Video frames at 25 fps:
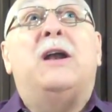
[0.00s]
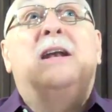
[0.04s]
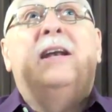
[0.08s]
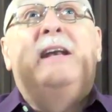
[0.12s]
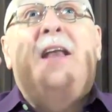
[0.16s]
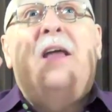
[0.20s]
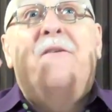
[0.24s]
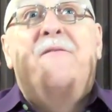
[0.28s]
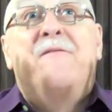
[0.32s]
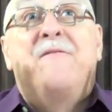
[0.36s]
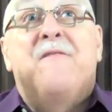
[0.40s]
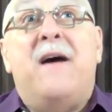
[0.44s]

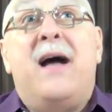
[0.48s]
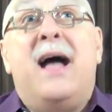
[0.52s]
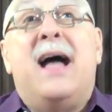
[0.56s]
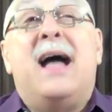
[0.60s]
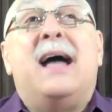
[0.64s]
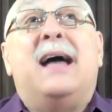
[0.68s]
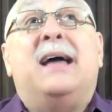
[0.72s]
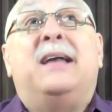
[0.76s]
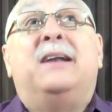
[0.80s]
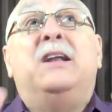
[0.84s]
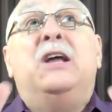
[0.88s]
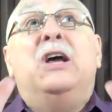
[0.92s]

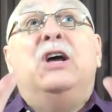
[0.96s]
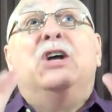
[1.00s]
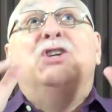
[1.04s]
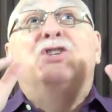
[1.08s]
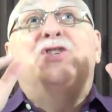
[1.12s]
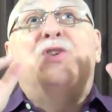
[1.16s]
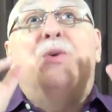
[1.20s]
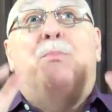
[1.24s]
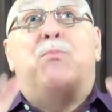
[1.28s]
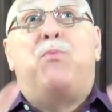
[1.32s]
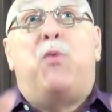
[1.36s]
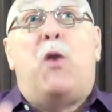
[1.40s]
divine
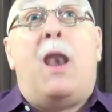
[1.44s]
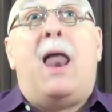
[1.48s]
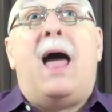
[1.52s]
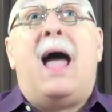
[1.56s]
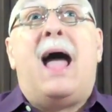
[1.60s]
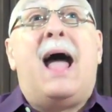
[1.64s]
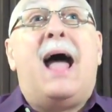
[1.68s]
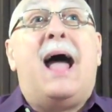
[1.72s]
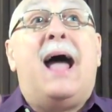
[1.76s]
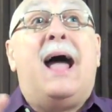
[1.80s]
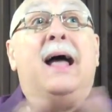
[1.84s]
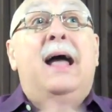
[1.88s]

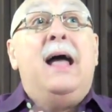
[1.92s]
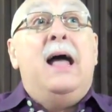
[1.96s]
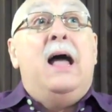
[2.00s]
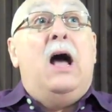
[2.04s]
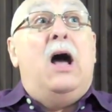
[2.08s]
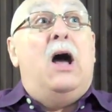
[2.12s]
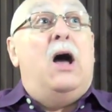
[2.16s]
supply